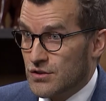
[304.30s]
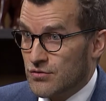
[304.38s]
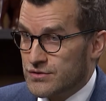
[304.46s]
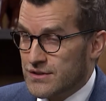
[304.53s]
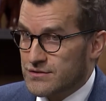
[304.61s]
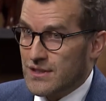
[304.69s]

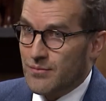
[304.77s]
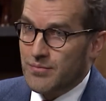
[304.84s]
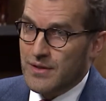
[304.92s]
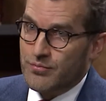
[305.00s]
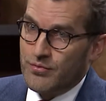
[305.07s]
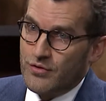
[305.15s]
So, so some
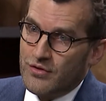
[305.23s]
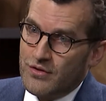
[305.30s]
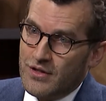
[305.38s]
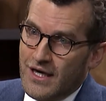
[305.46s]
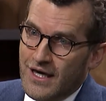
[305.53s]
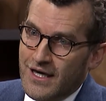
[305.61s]

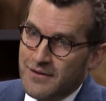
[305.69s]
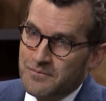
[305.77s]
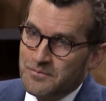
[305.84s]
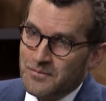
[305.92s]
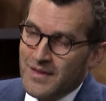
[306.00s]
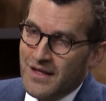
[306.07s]
people, I,
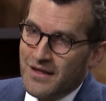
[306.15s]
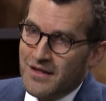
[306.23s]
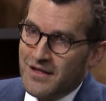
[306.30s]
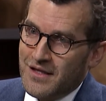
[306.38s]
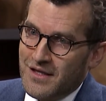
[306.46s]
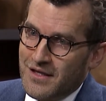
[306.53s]

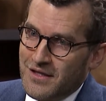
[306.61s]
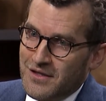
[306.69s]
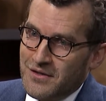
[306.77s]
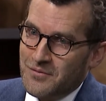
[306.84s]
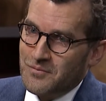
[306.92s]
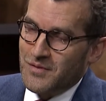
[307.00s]

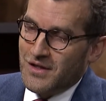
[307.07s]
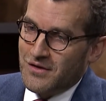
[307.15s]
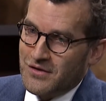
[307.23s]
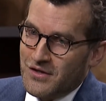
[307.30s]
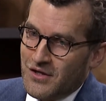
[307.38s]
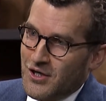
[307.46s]
um,
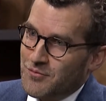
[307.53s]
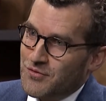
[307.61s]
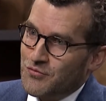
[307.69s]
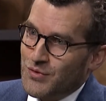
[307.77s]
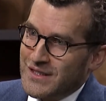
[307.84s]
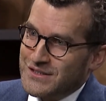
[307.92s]
a
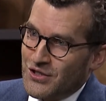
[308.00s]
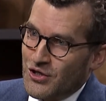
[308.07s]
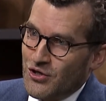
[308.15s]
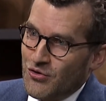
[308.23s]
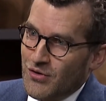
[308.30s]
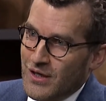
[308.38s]
couple of weeks
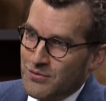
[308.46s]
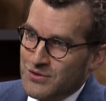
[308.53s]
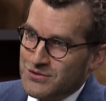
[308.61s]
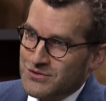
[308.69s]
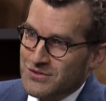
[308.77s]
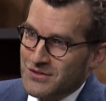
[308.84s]
ago, I
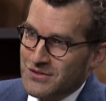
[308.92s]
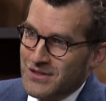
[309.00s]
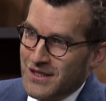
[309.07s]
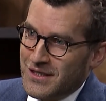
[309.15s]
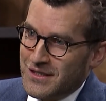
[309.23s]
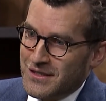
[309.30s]
was
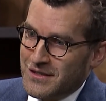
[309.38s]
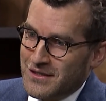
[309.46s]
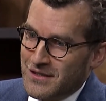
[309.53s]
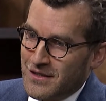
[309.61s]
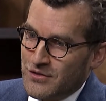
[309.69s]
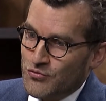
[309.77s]

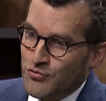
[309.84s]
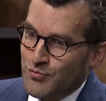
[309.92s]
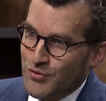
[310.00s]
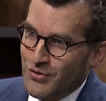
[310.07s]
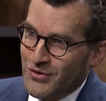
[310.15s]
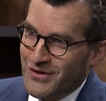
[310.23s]
taking an
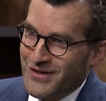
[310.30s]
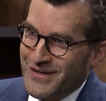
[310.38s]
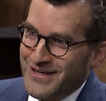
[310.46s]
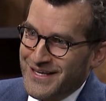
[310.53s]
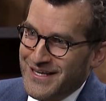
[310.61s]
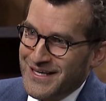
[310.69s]
Uber
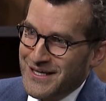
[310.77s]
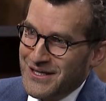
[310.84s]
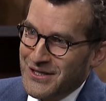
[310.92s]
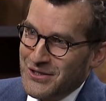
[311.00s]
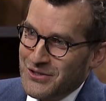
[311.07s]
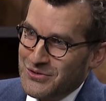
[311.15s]

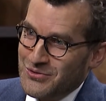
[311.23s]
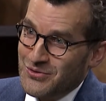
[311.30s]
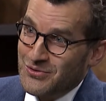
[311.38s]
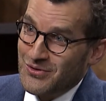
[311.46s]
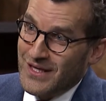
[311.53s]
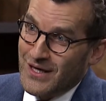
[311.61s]
uh, to,
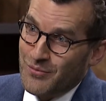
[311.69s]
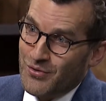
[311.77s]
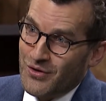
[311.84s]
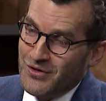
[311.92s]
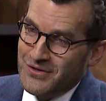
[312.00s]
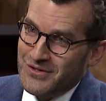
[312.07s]
to the
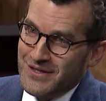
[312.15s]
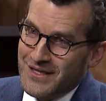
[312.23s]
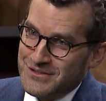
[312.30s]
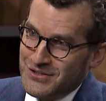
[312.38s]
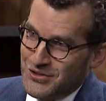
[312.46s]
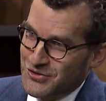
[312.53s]
airport
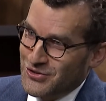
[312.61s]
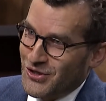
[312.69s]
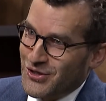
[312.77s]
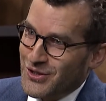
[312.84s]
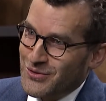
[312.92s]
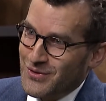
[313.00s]
and started
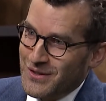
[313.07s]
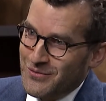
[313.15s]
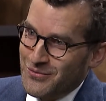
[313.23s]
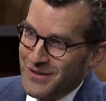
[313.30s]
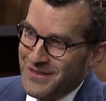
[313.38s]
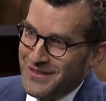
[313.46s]
talking
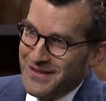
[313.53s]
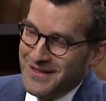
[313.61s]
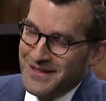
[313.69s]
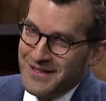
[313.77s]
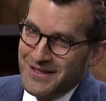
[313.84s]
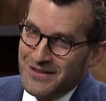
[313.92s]
with, with
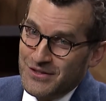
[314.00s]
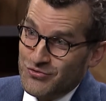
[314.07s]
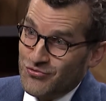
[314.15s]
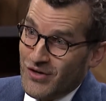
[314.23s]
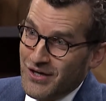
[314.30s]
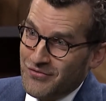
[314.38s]
uh, the
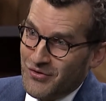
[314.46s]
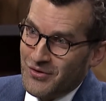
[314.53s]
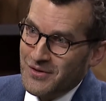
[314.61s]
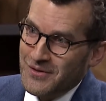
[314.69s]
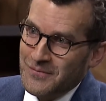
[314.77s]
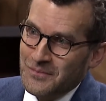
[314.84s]
driver.
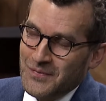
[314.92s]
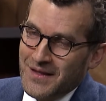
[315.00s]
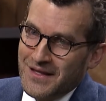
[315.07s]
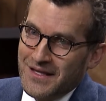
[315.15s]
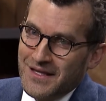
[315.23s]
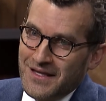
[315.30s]

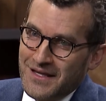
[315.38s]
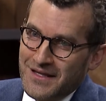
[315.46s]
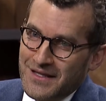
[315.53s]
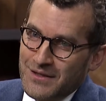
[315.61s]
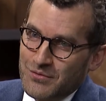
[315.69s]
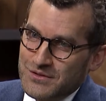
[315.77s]
Uh-huh. Uh
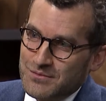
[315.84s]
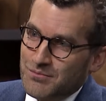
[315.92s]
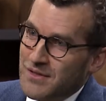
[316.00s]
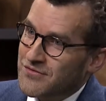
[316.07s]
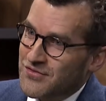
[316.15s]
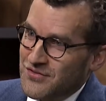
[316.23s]
-huh. he was
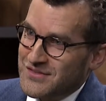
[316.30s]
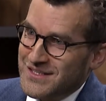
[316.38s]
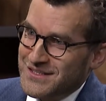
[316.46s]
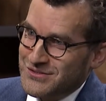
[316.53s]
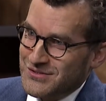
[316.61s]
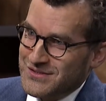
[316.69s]
mid
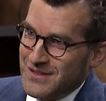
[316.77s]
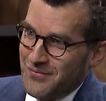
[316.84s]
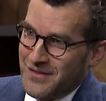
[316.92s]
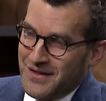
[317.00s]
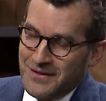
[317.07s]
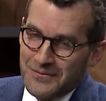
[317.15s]
50s or
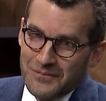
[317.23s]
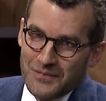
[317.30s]
something.